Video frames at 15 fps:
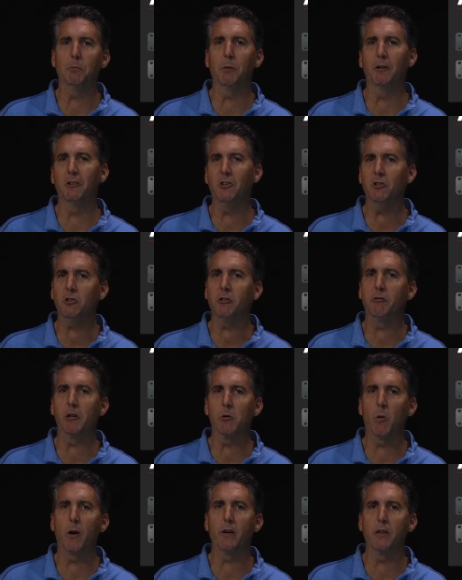but usually
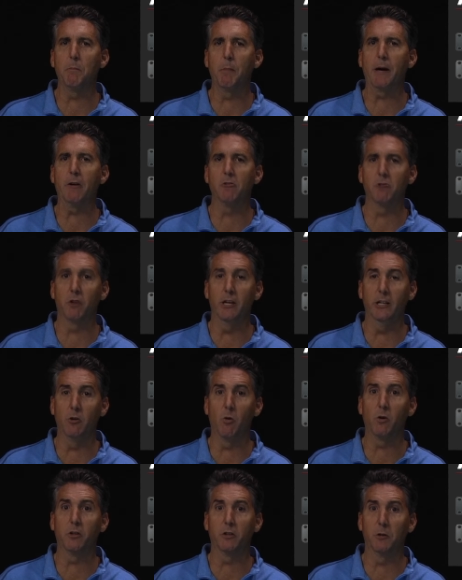required the Behringer in
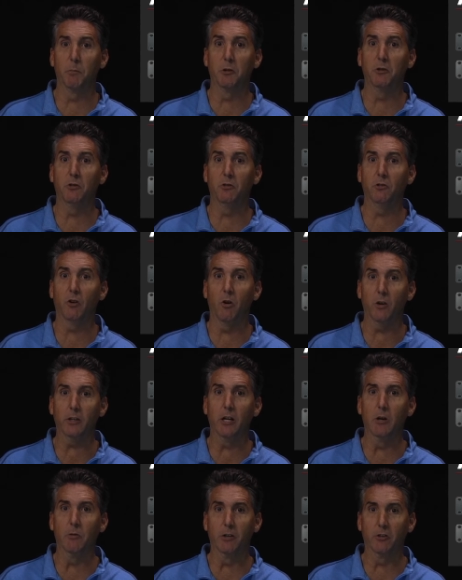order to produce
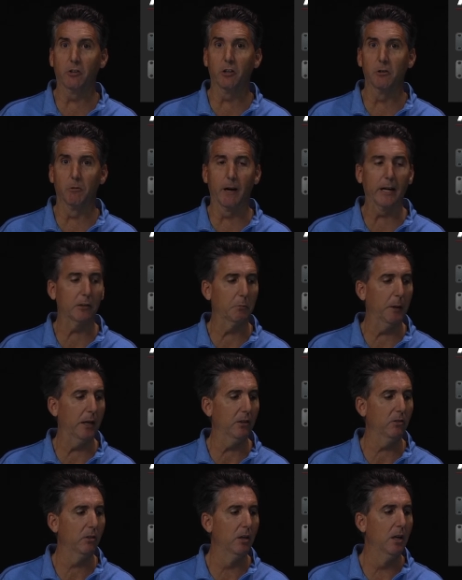audio in a single rack
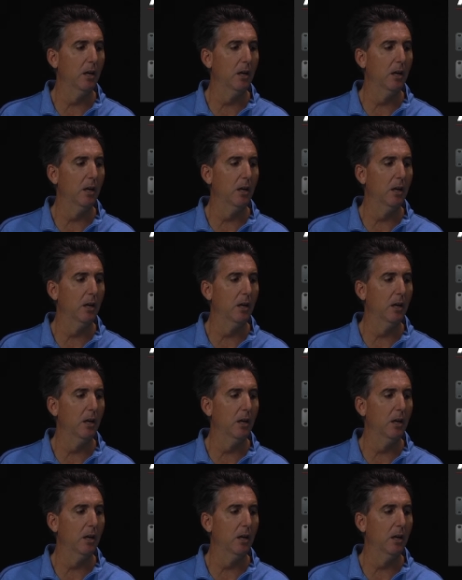space.